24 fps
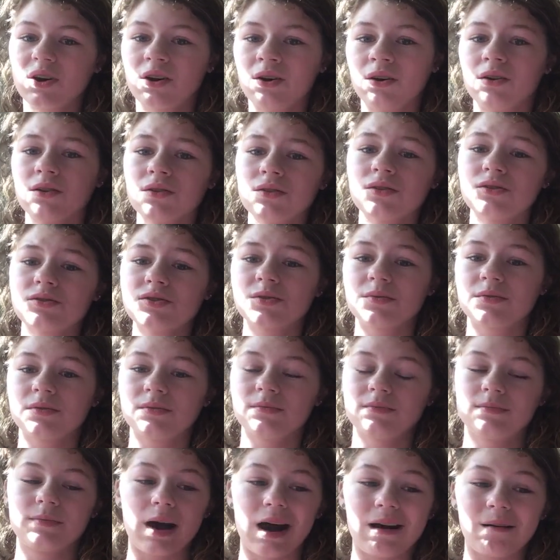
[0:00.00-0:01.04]
all those
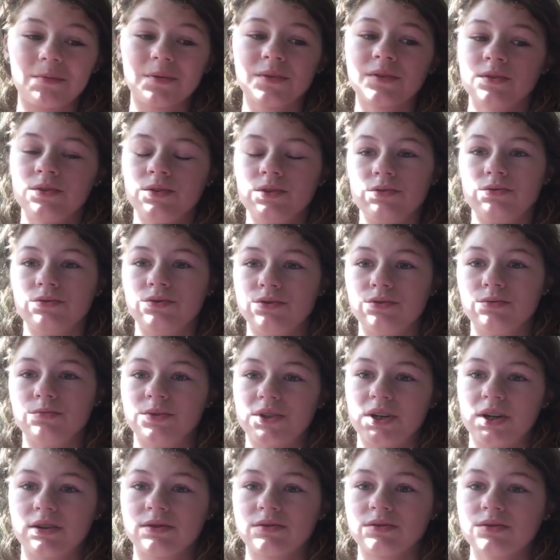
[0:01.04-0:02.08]
popular YouTube
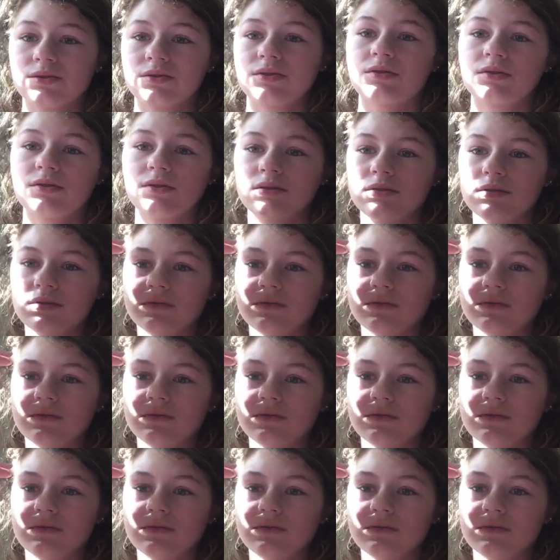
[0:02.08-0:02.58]
channels